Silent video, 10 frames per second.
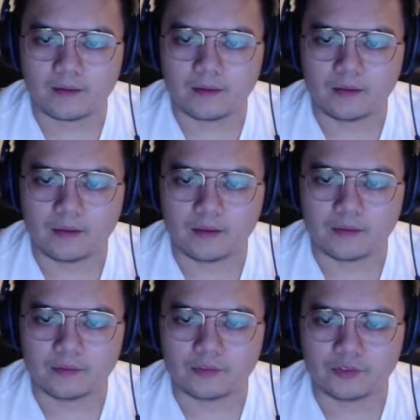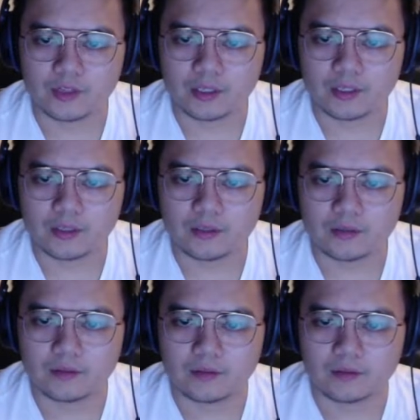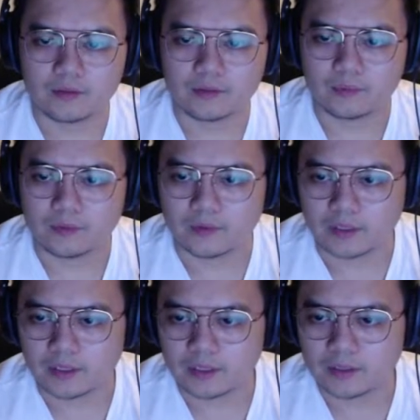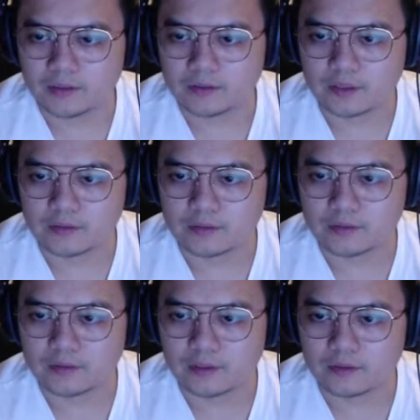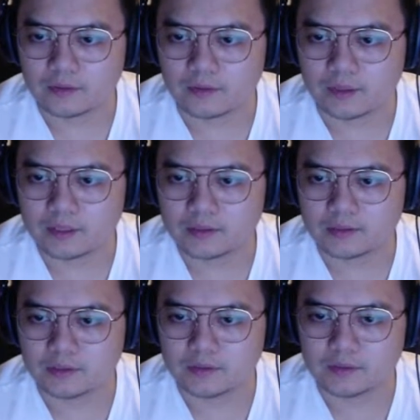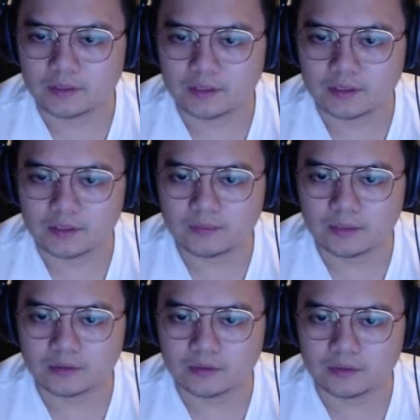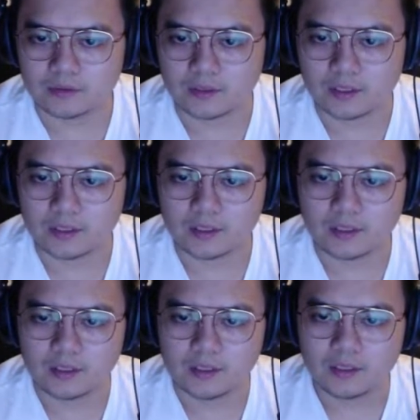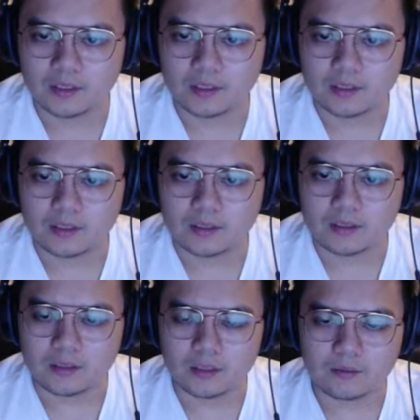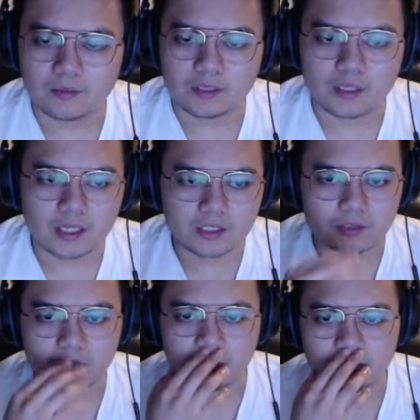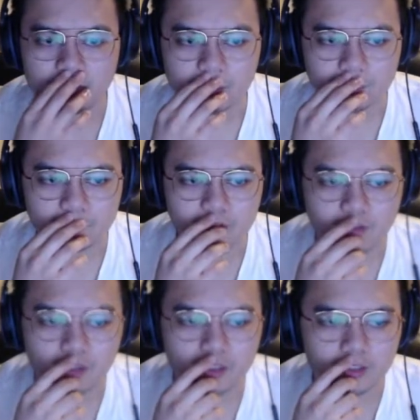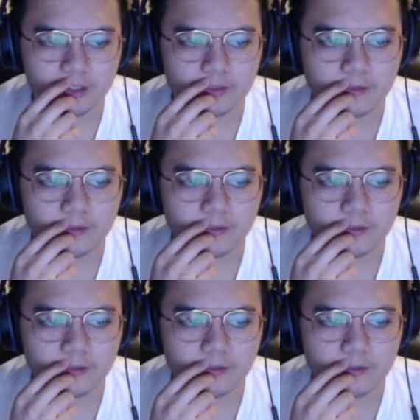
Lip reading: and then to check it, should be right here, CentOS DVD, mounted to that. Now we can actually install it.